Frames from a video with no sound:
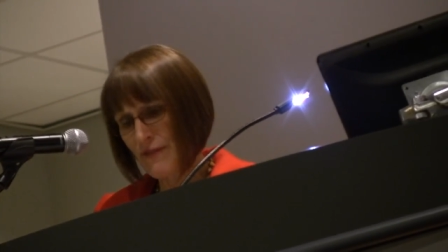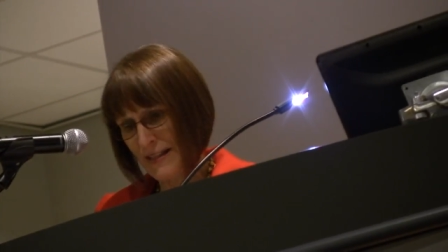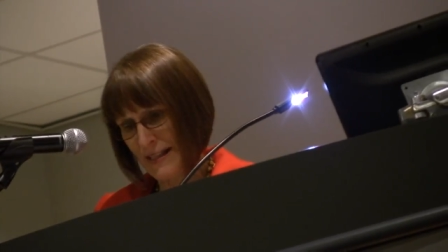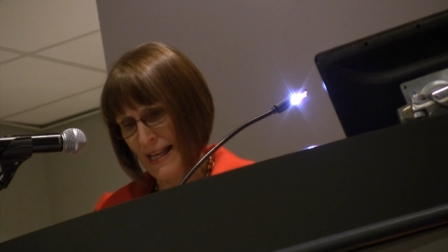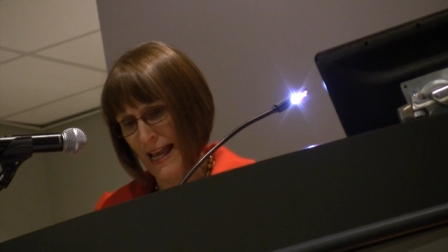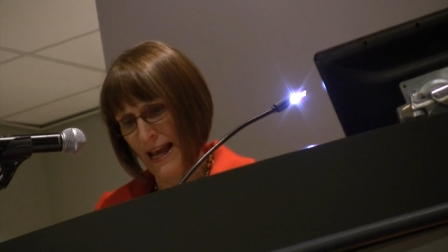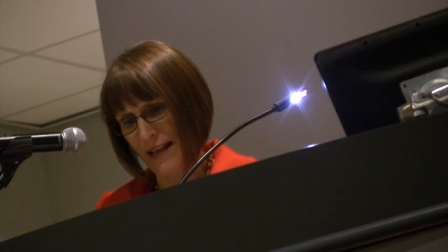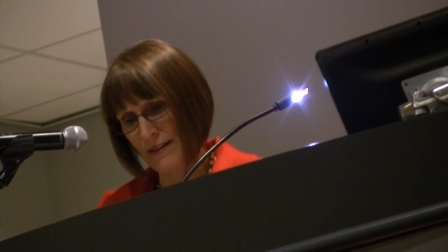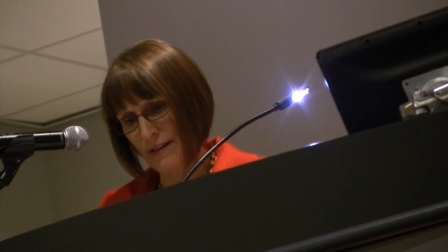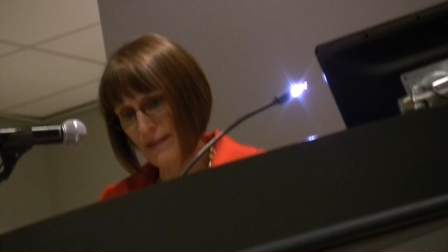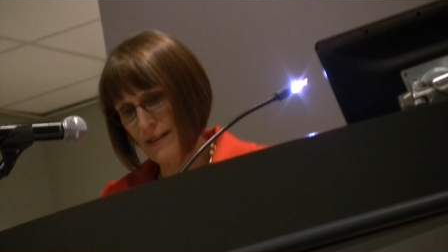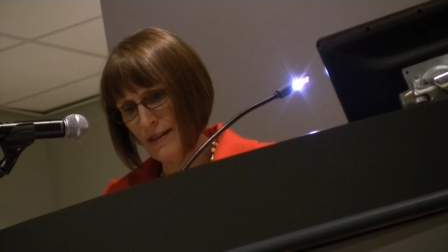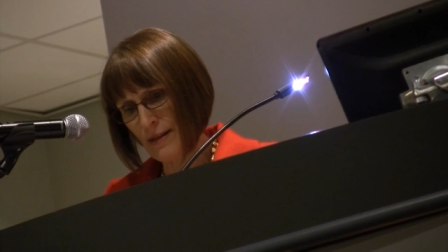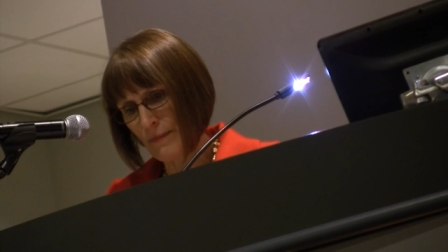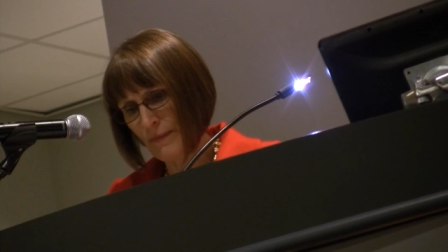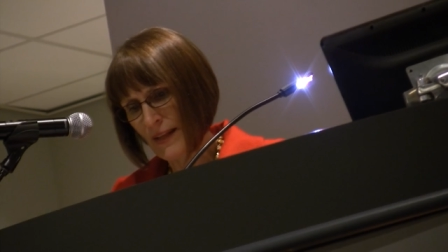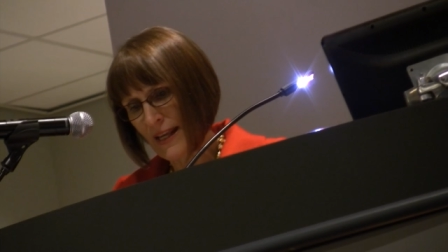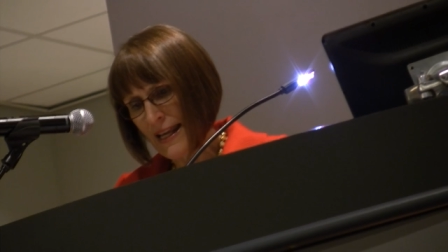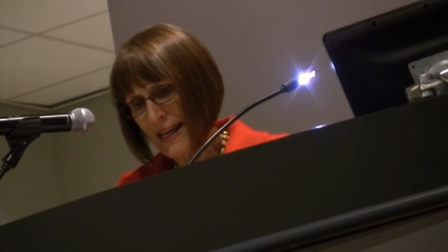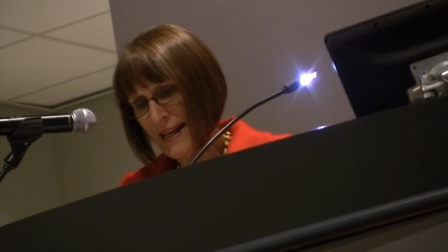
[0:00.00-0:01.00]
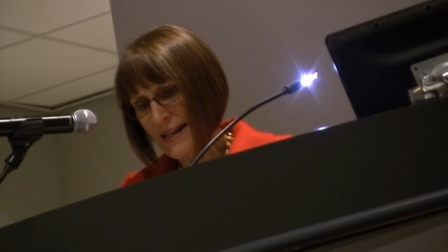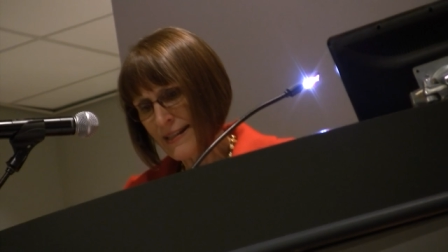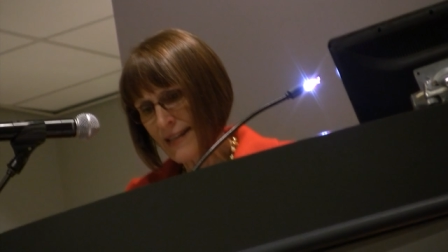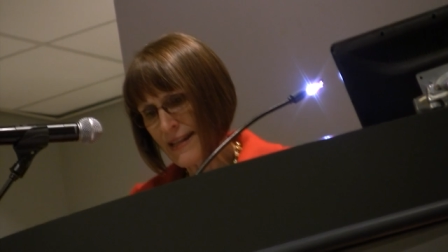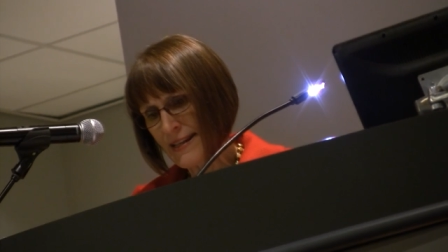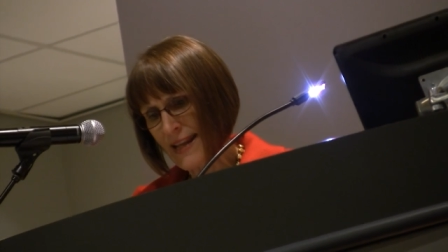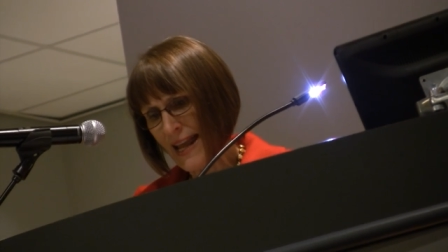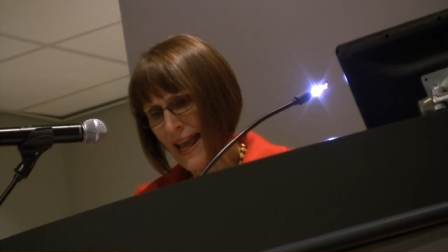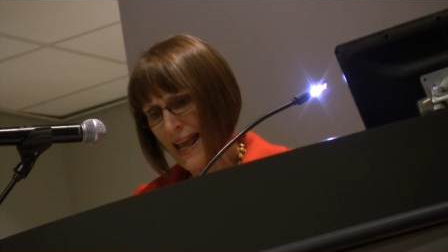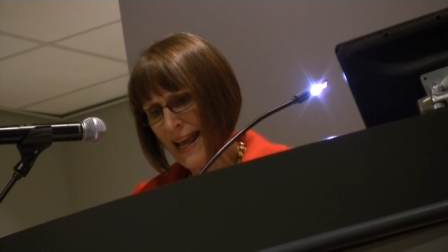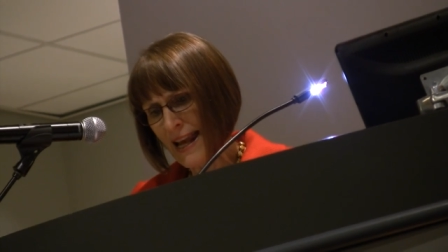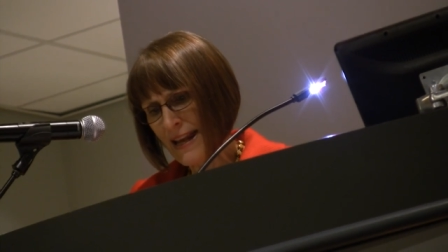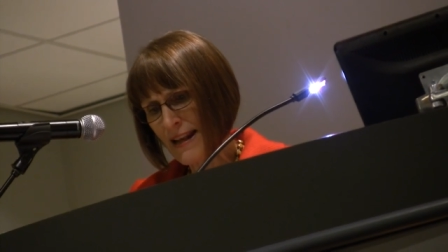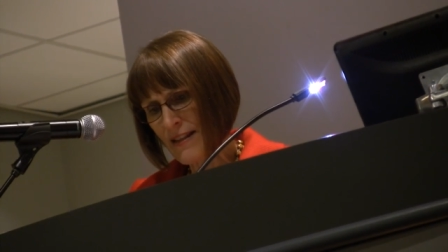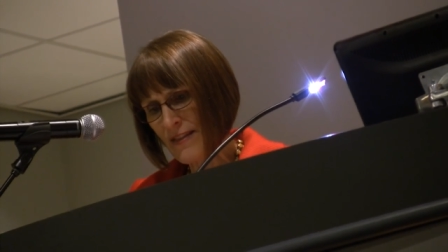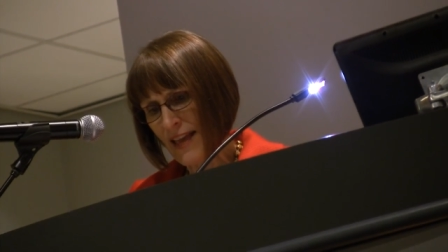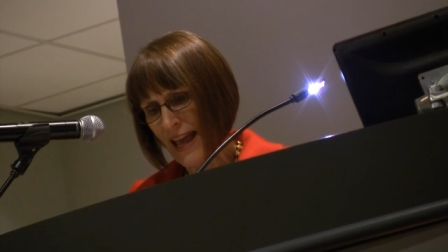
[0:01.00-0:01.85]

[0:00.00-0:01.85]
cents. Today,